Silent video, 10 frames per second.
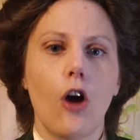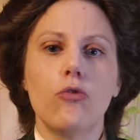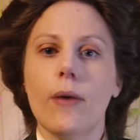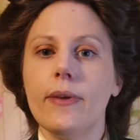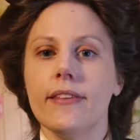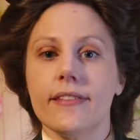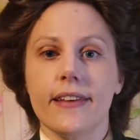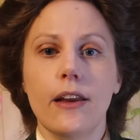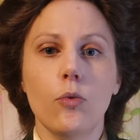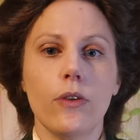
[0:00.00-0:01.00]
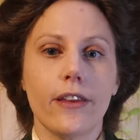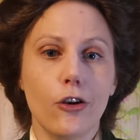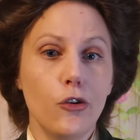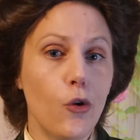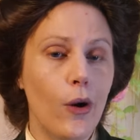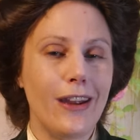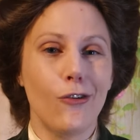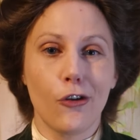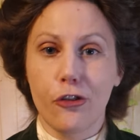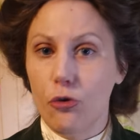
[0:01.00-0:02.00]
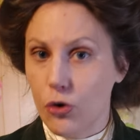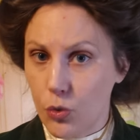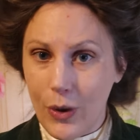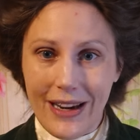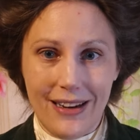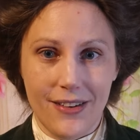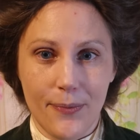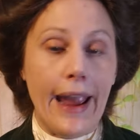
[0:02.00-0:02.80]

rubbing the skin with an annoying or thorned weed.